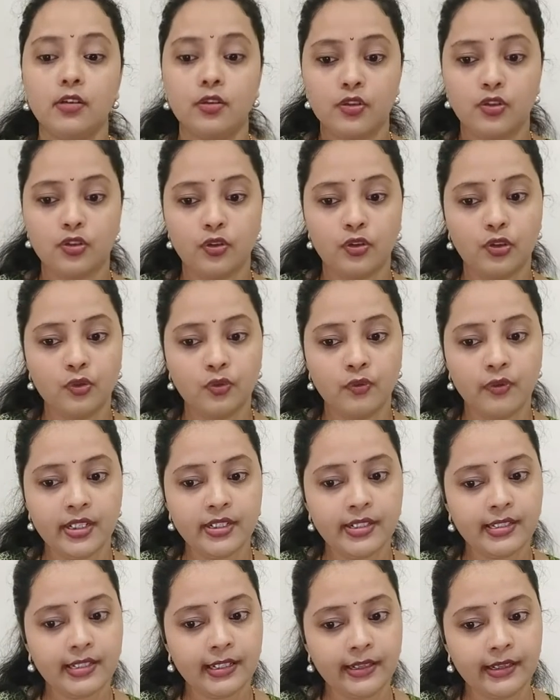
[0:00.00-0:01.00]
So
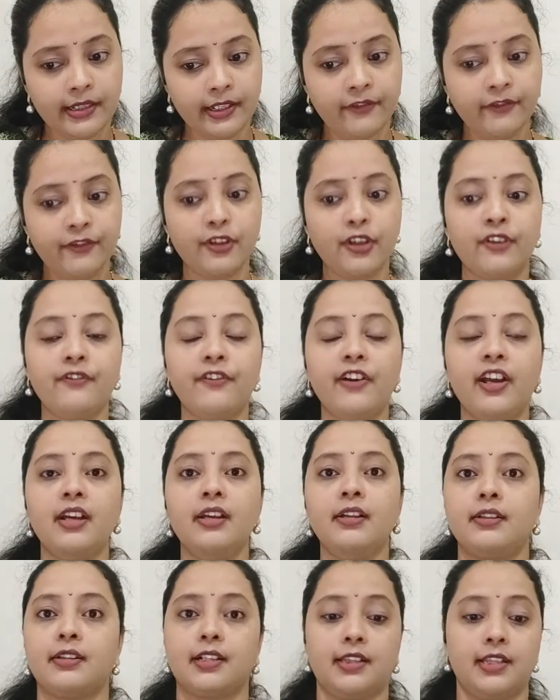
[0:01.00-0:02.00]
towards the left of
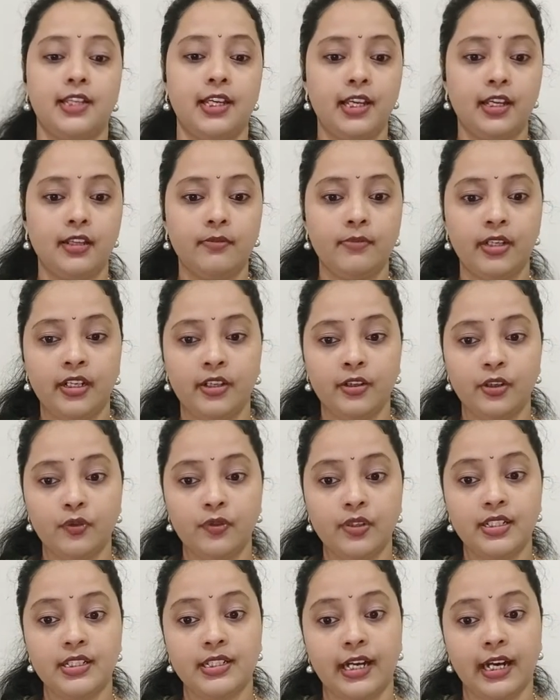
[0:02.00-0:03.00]
A, nothing can be done.
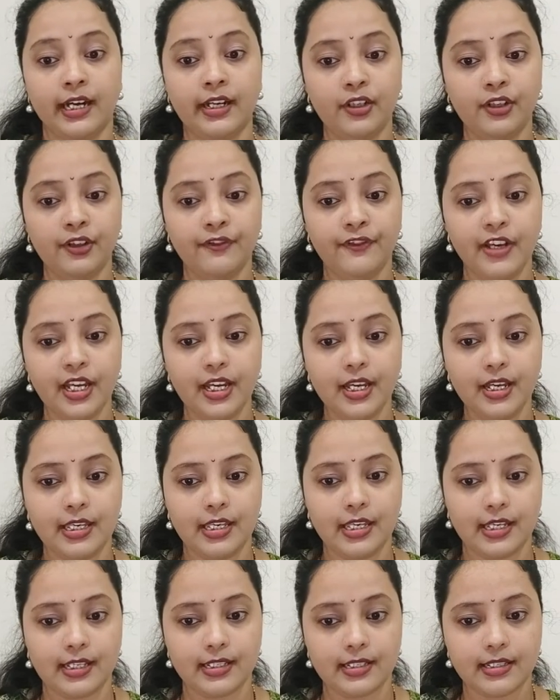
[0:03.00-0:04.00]
Towards right of A,
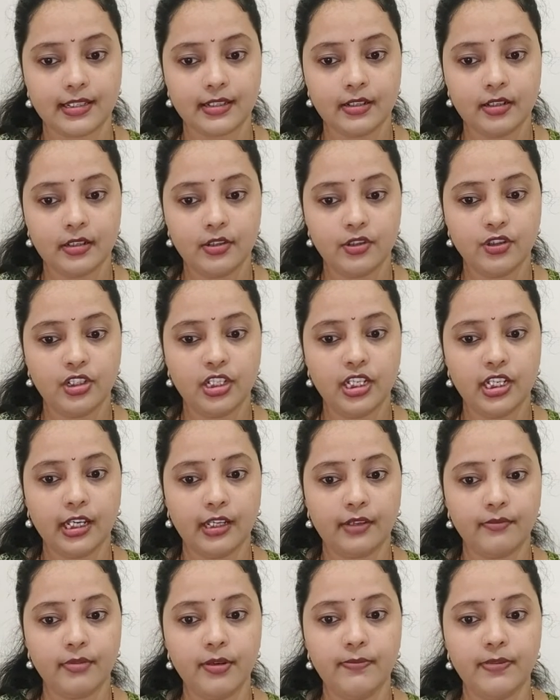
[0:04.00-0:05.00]
yes, G
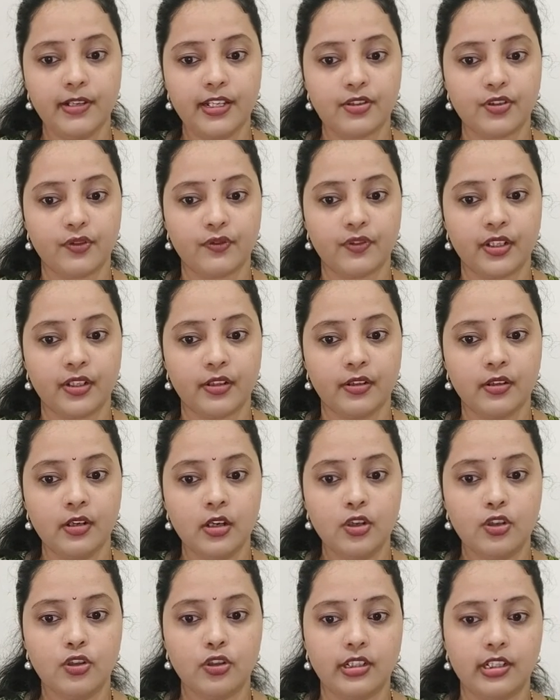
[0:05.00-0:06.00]
can be placed over here.
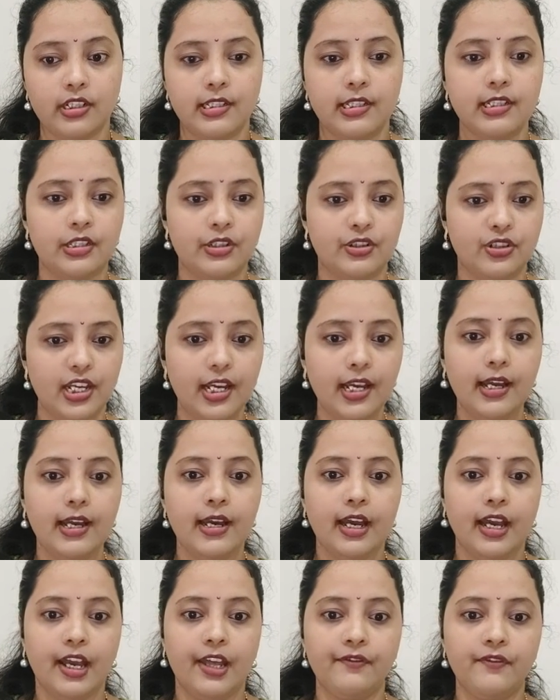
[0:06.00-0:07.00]
So this is G
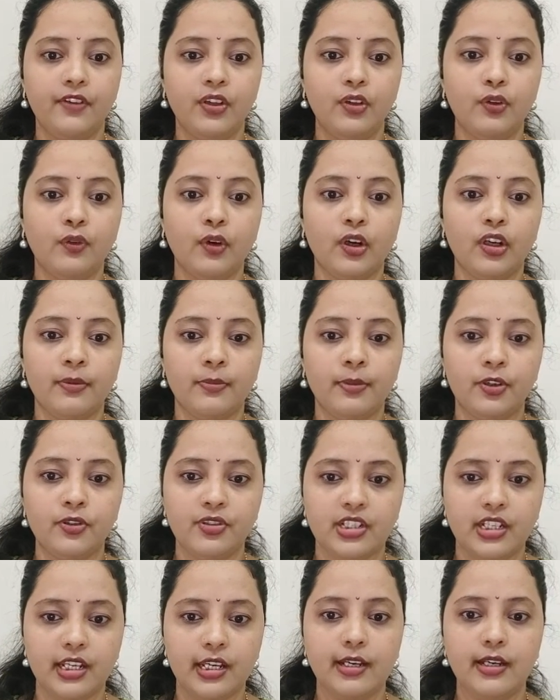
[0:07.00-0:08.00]
and we know what
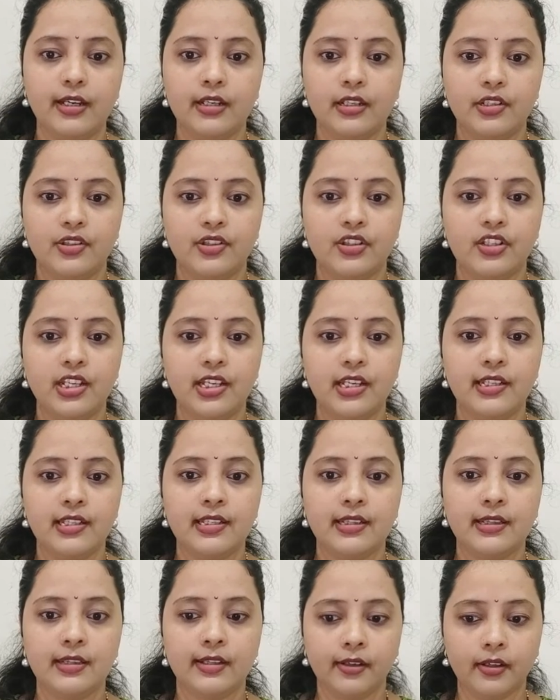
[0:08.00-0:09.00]
about G? G is
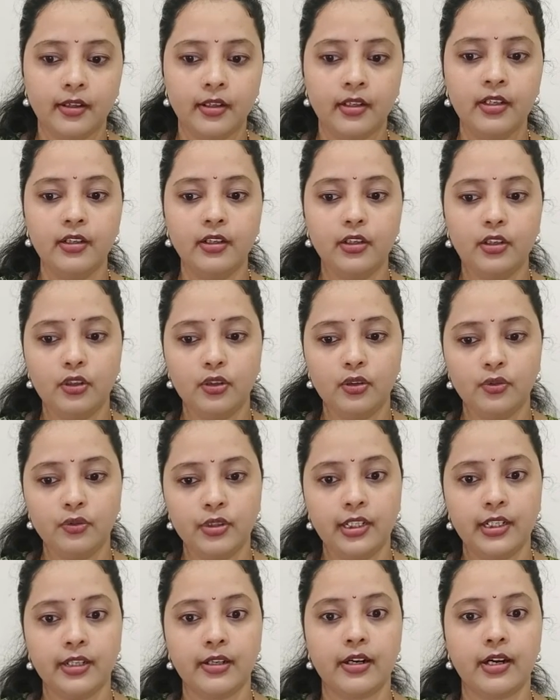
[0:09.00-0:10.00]
third to
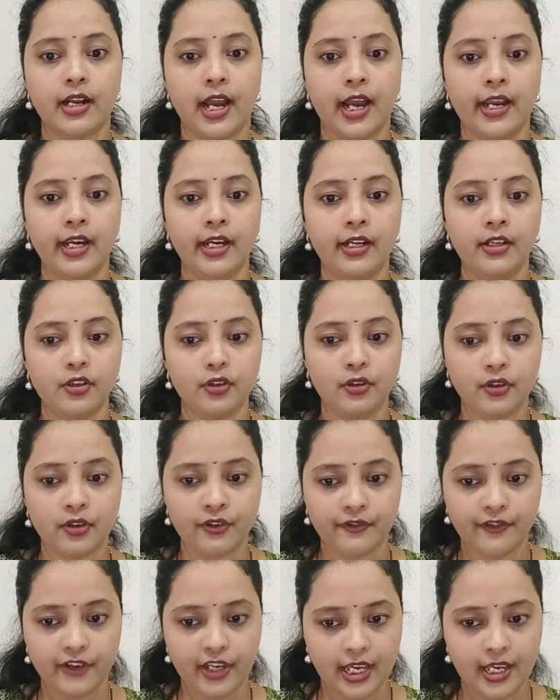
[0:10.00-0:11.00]
the right
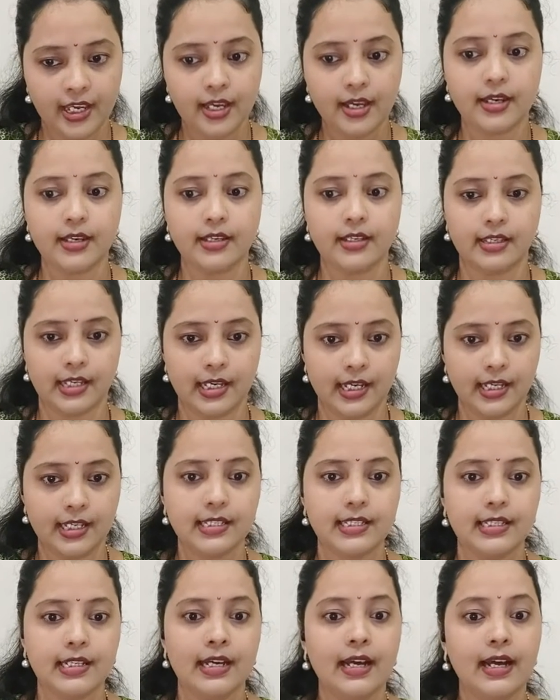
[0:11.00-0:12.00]
of A,
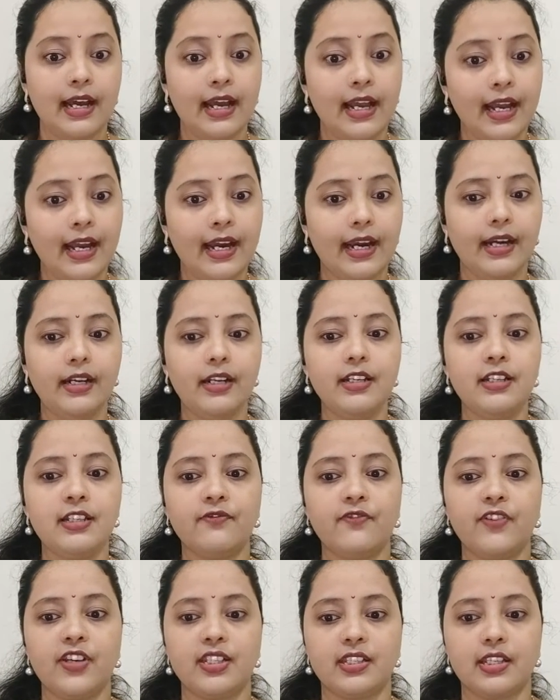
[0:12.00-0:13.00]
yes, and
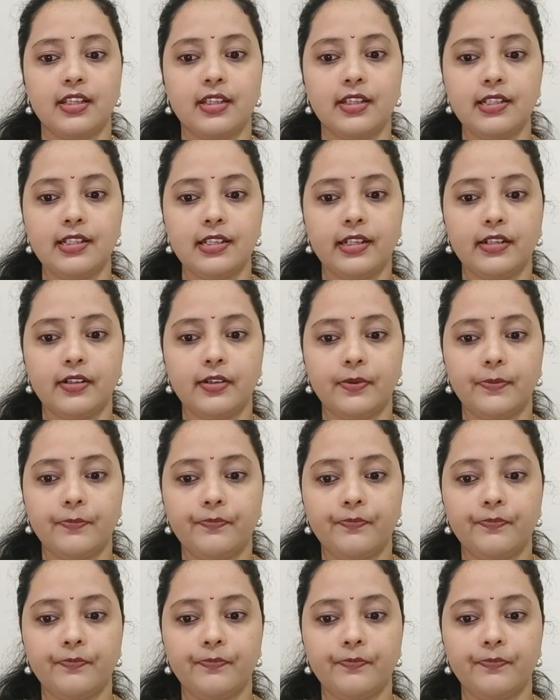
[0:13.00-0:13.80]
is facing the center.